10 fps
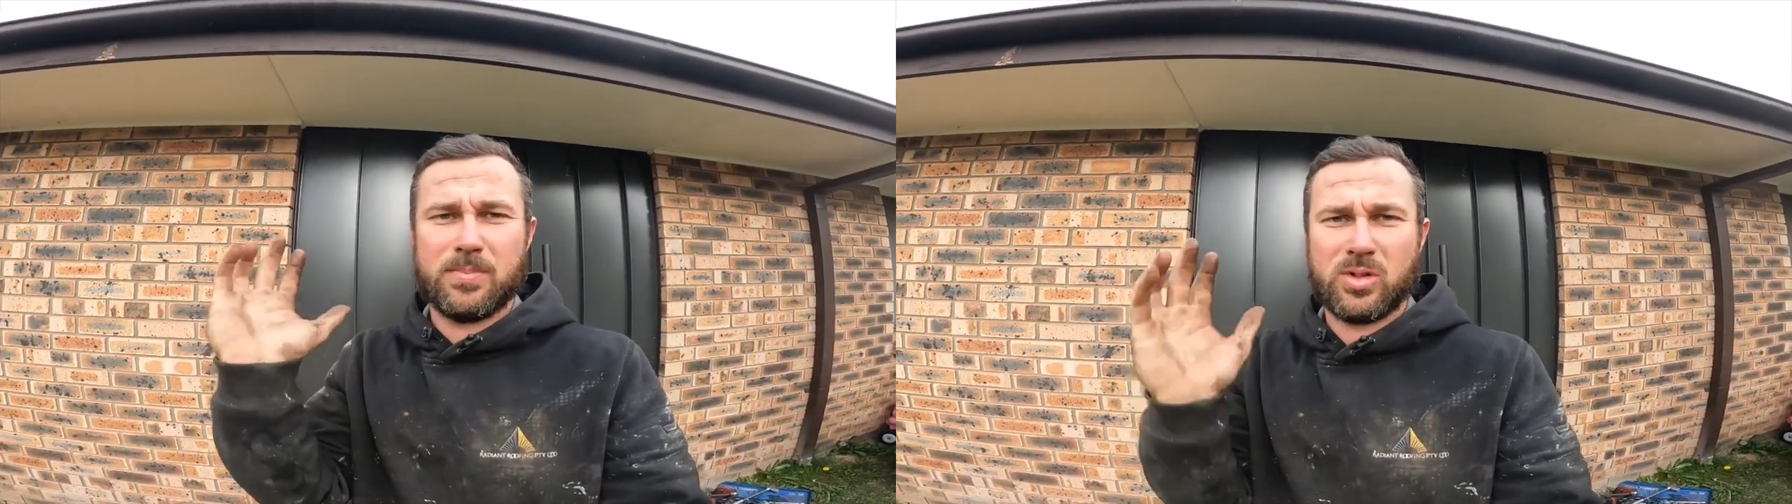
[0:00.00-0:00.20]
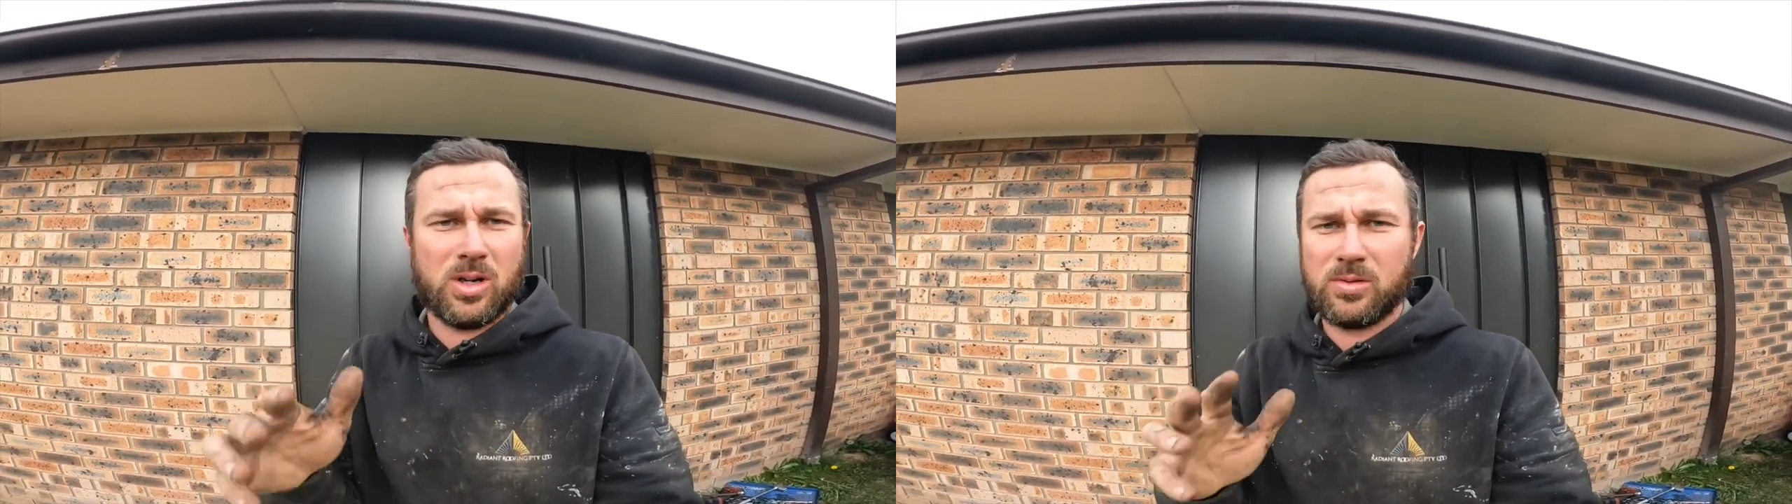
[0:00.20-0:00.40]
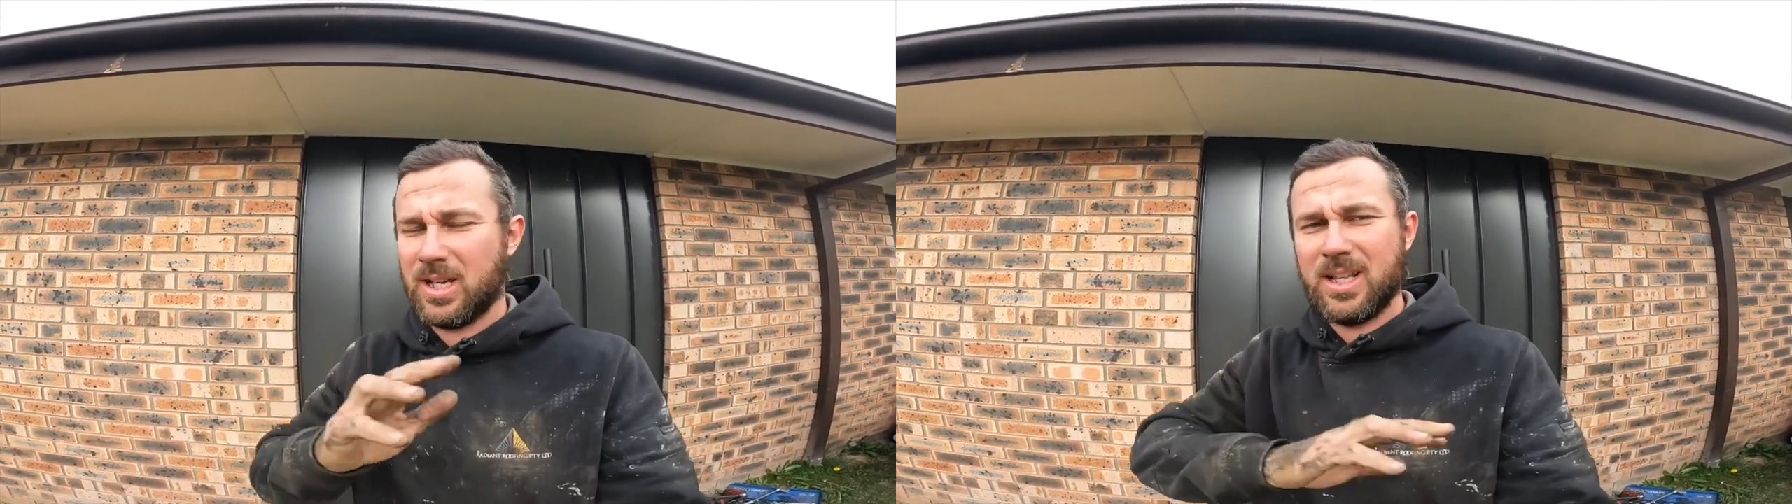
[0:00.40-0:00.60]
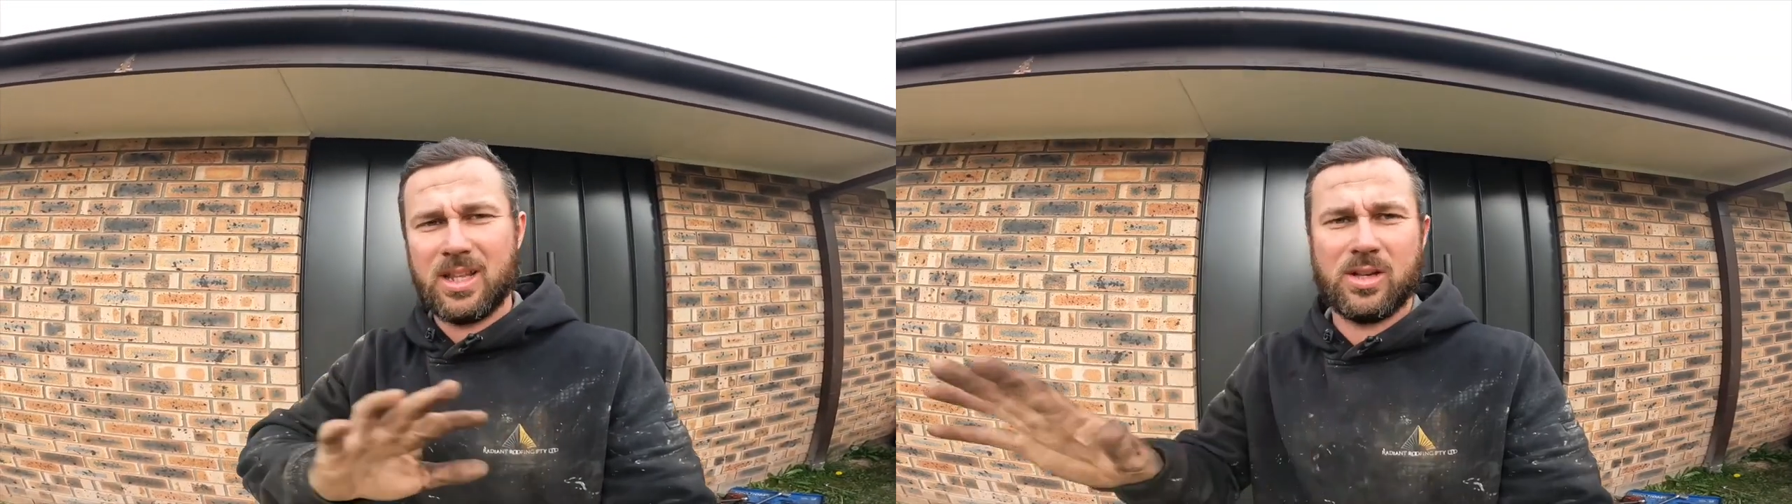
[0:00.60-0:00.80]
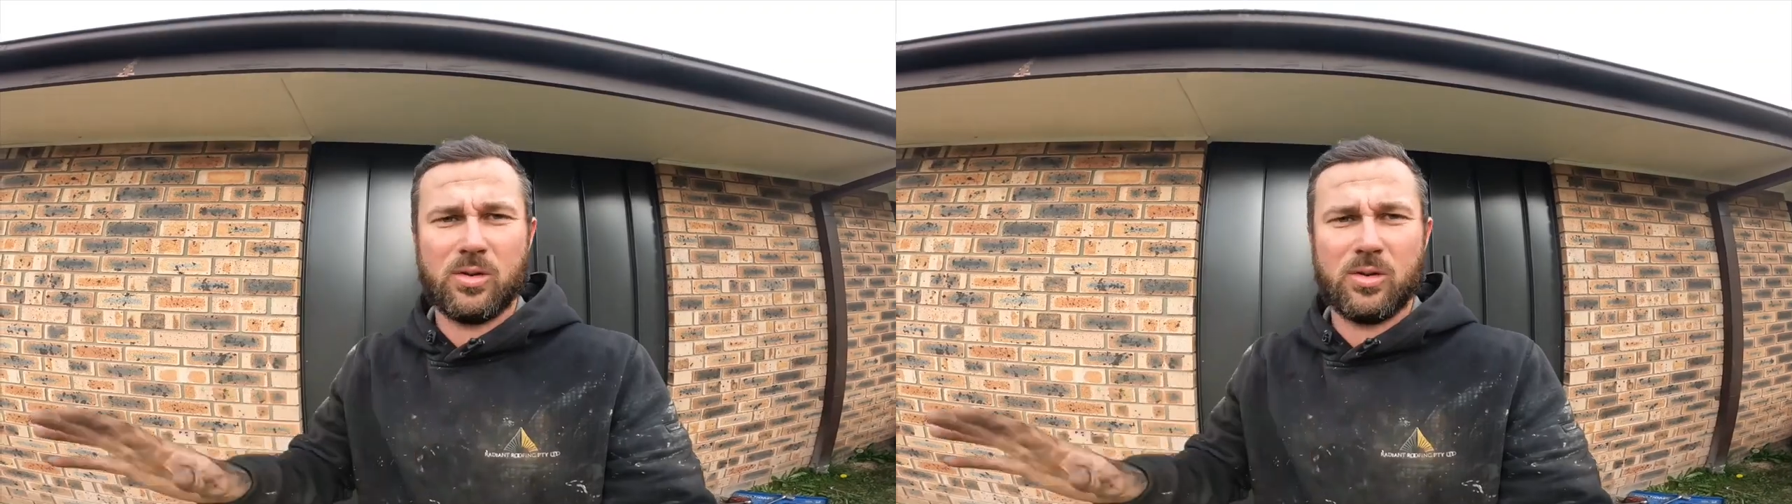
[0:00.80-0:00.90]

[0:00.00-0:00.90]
patrols, anything